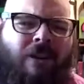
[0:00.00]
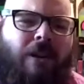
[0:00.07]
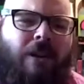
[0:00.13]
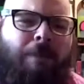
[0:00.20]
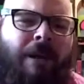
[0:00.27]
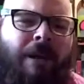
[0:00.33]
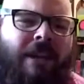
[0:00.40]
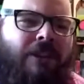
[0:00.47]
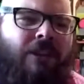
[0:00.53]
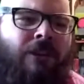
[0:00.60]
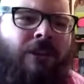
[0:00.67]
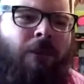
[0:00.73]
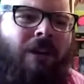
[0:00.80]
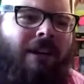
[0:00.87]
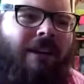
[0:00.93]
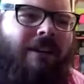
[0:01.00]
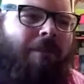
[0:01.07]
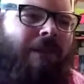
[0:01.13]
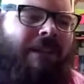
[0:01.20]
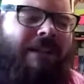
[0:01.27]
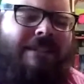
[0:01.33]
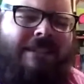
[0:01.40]
had already picked who they wanted to
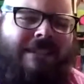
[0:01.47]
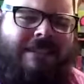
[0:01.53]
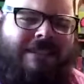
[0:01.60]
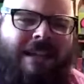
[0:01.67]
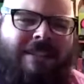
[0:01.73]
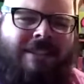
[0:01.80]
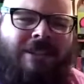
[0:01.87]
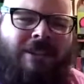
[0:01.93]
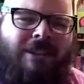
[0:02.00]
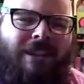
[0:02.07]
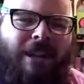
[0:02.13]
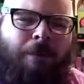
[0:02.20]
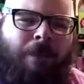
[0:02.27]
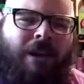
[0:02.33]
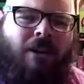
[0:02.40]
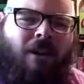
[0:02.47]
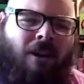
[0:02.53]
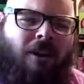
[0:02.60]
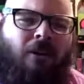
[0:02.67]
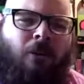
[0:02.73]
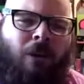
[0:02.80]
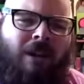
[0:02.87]
be the successor. Like Bret
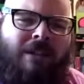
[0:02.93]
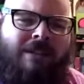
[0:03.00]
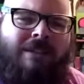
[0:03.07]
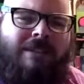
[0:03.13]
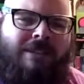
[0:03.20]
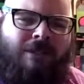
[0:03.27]
Hart was